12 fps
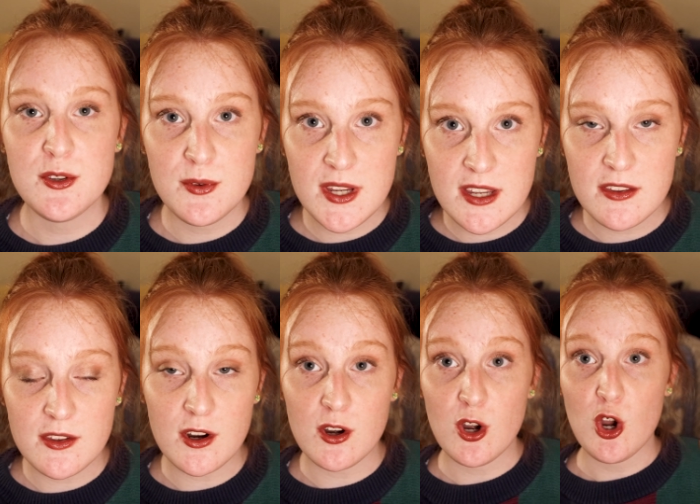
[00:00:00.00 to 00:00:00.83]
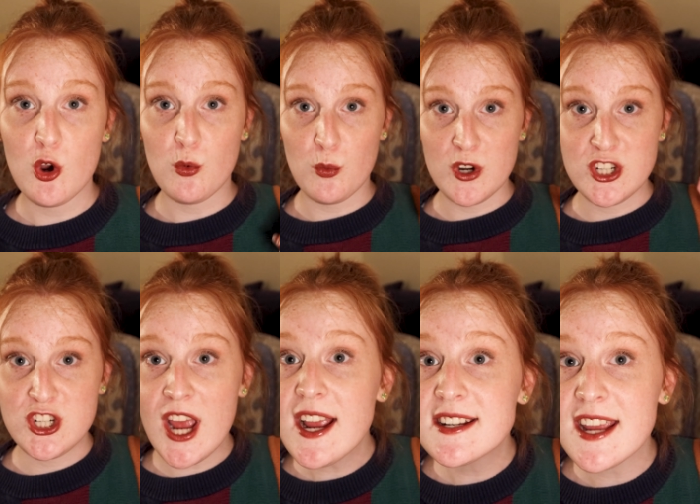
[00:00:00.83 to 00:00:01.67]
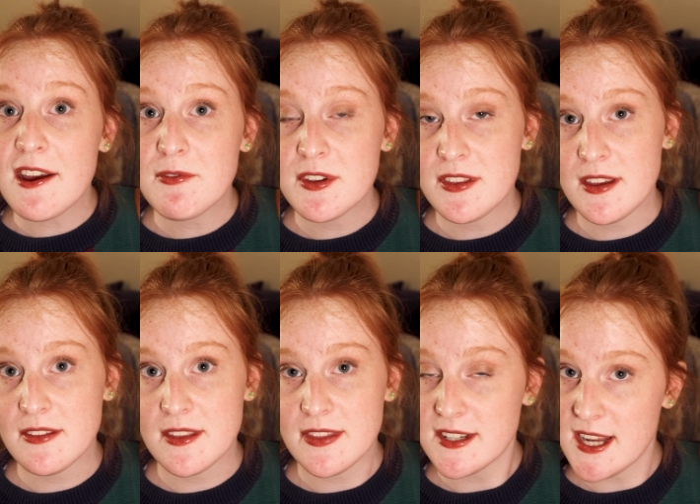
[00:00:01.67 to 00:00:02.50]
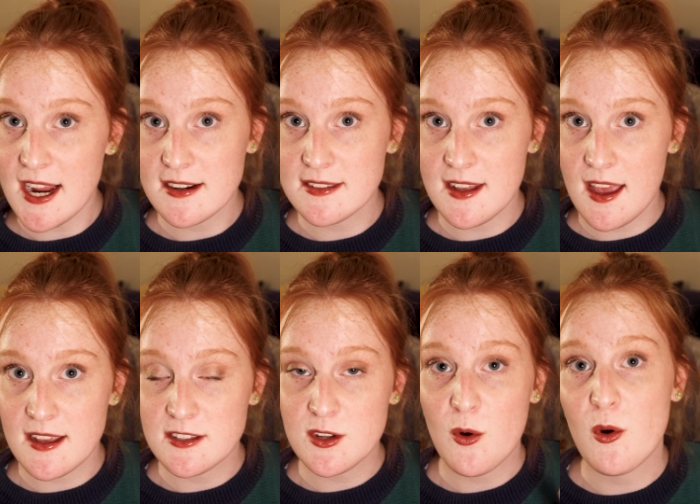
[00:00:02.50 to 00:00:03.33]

You either reject everything that the text says